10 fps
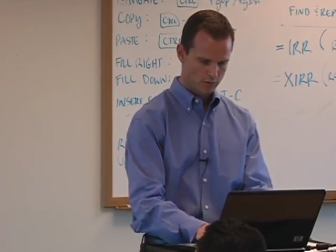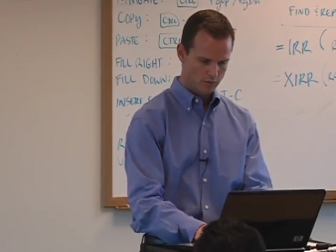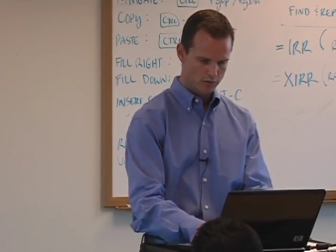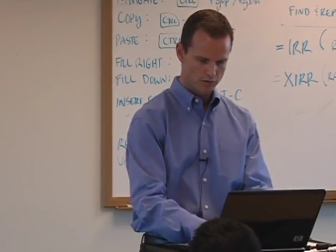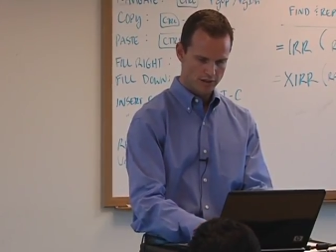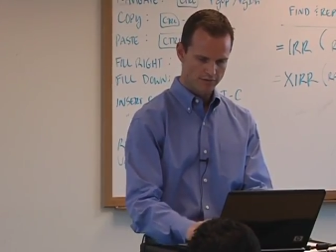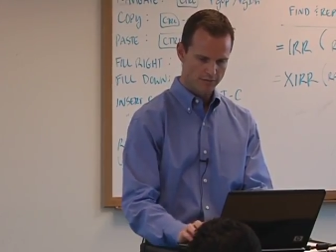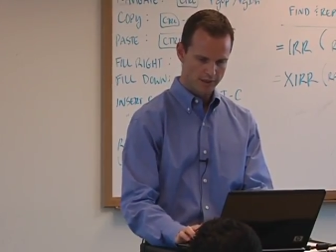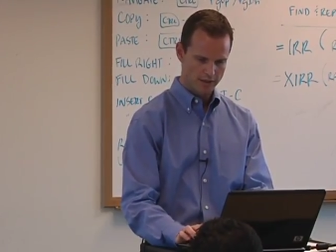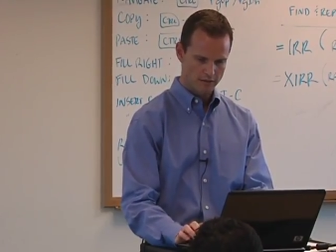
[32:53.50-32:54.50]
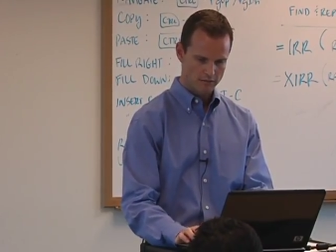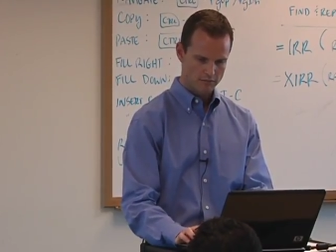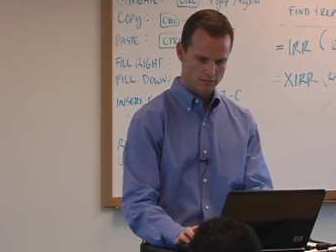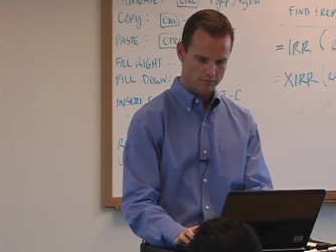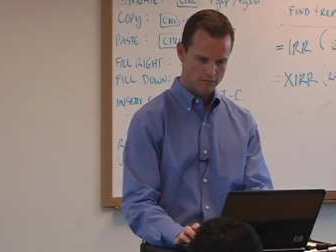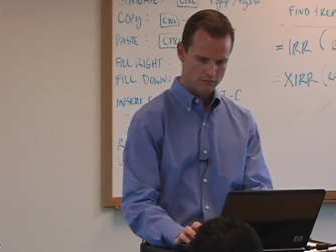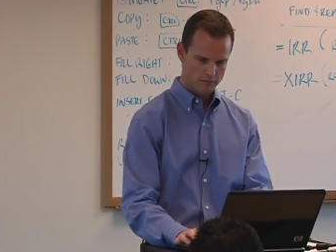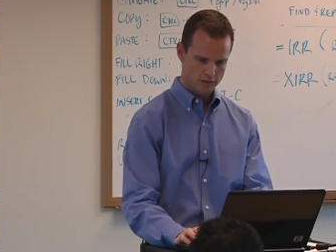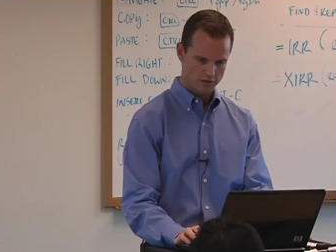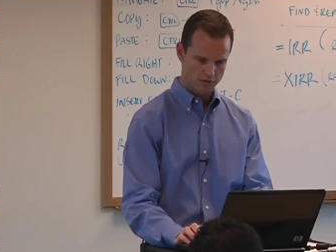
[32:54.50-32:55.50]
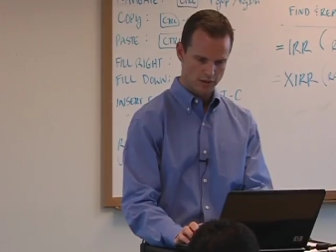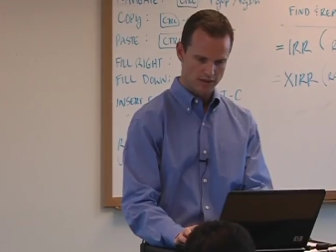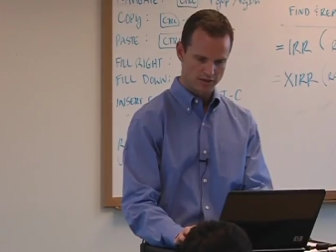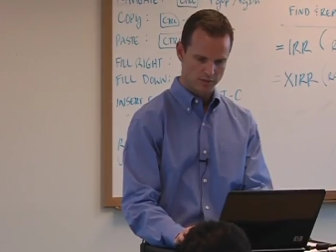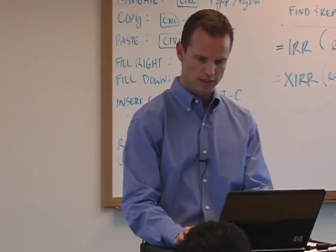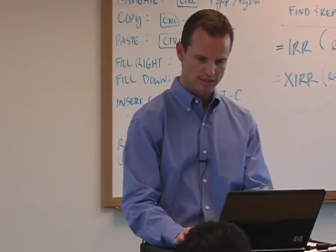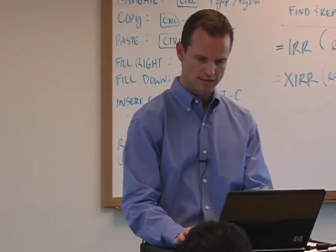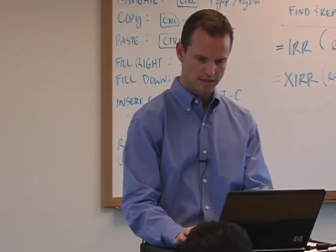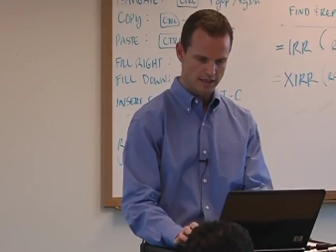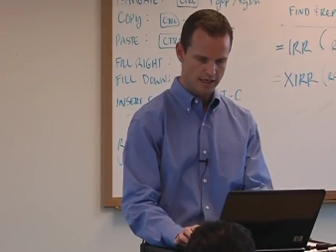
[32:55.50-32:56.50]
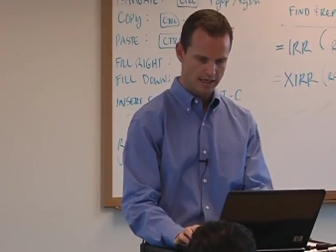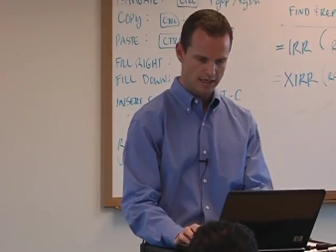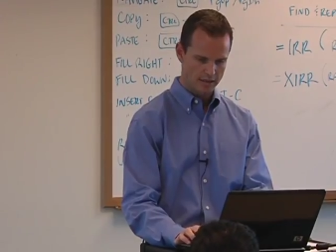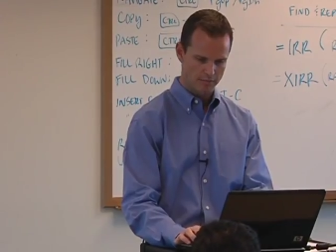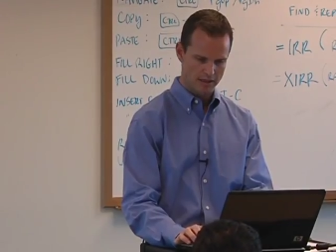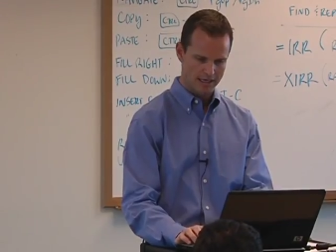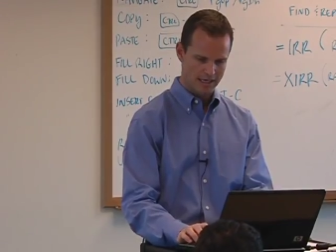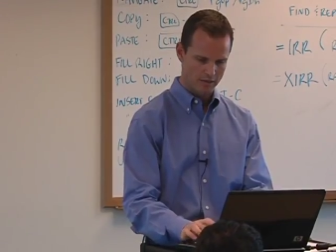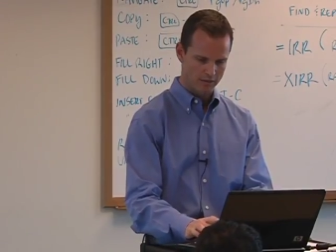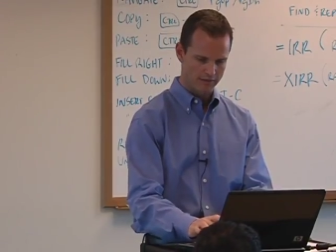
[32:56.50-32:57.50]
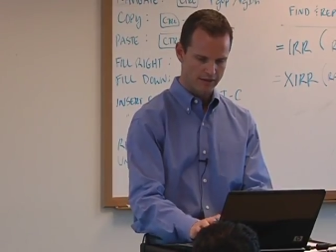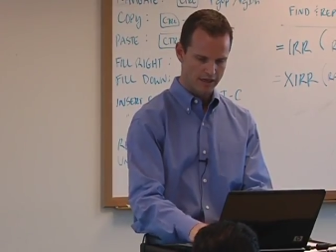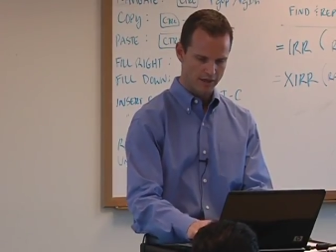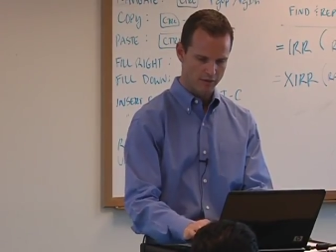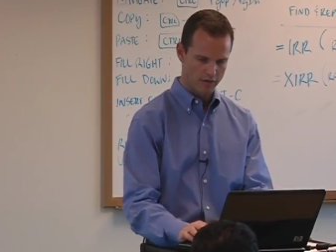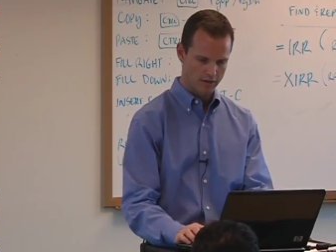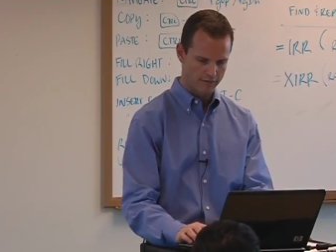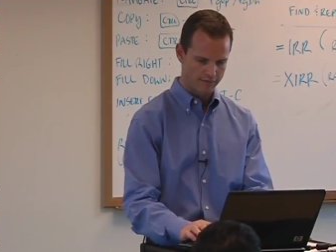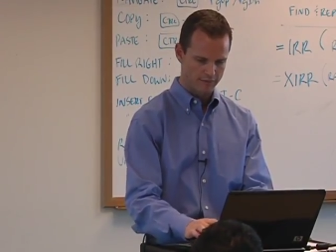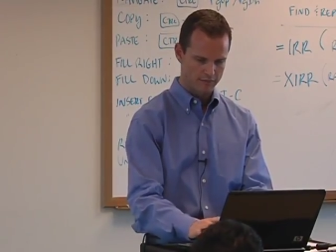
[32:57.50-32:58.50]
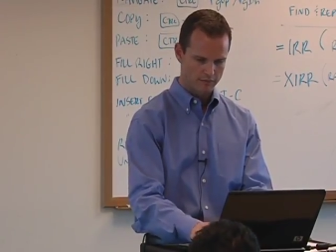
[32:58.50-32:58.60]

which would give me, also not surprising, a, an implied equity value of